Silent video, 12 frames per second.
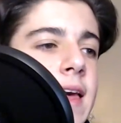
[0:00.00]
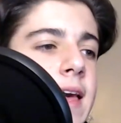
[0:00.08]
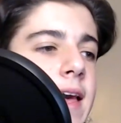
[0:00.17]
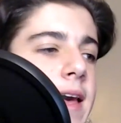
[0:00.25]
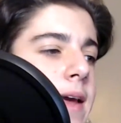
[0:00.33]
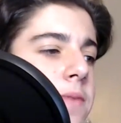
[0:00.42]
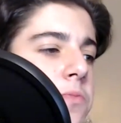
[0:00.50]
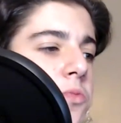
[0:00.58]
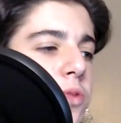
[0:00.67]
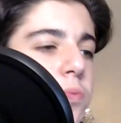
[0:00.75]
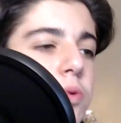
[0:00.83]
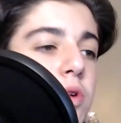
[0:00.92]
and
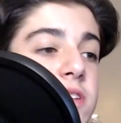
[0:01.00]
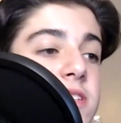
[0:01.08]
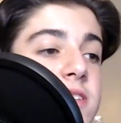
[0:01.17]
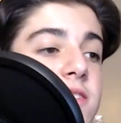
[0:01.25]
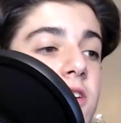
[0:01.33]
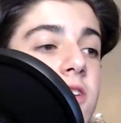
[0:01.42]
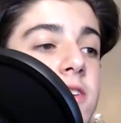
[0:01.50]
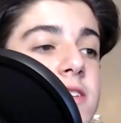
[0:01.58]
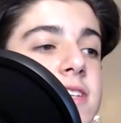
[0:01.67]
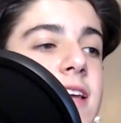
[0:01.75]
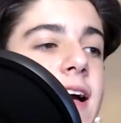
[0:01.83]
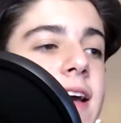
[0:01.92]
more points.
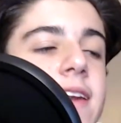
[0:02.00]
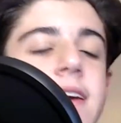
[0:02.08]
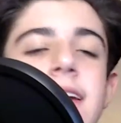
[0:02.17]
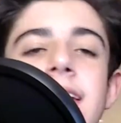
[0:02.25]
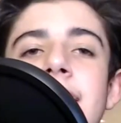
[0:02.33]
Hartenstein